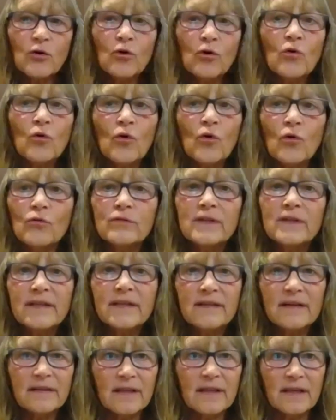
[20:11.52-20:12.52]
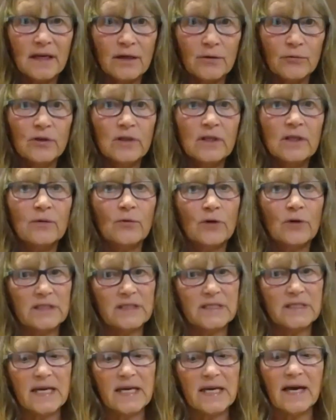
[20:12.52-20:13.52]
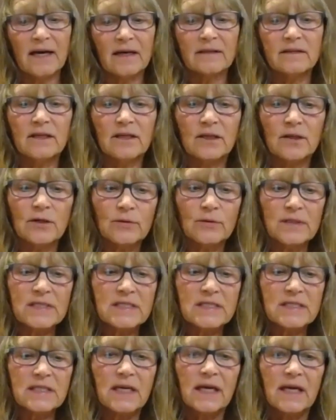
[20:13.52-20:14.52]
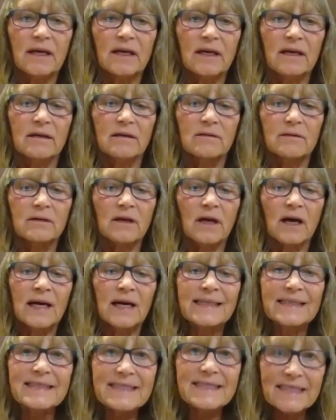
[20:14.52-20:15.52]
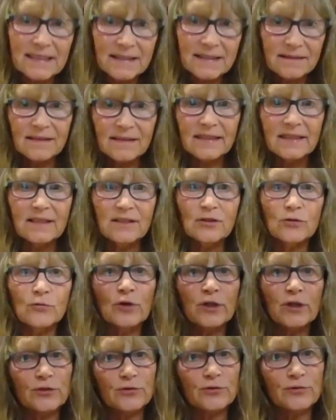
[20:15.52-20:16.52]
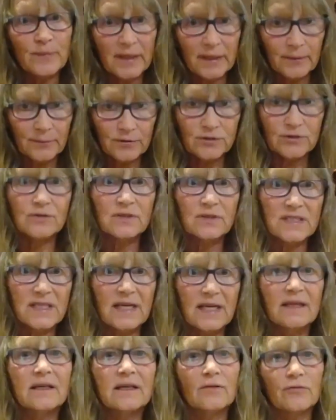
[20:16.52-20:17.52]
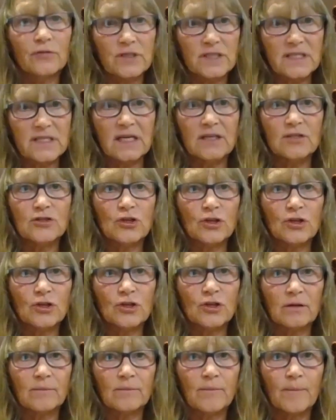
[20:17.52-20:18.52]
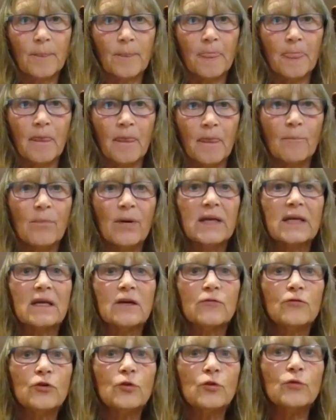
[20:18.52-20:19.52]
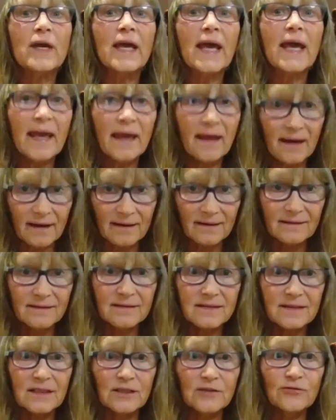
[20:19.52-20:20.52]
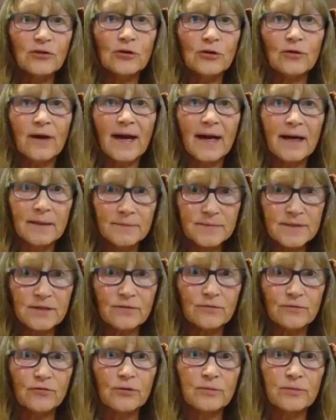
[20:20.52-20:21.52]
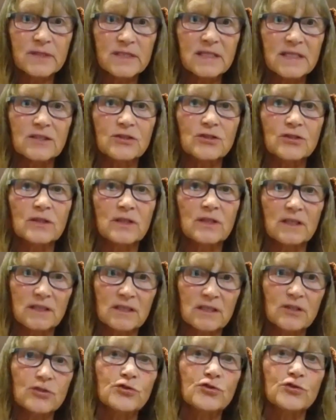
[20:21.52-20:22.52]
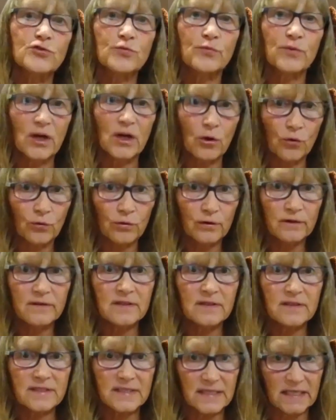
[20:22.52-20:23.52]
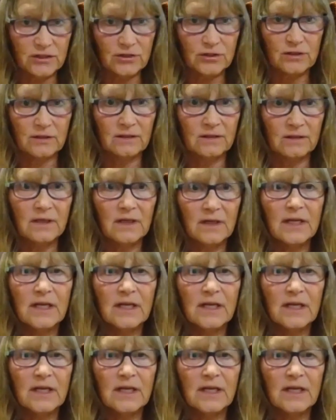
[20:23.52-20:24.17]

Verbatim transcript: the only thing that I really wanted to add there was ideally you want to be able to attend every session. But if you can't, if you're absent from the session, the teachers record the session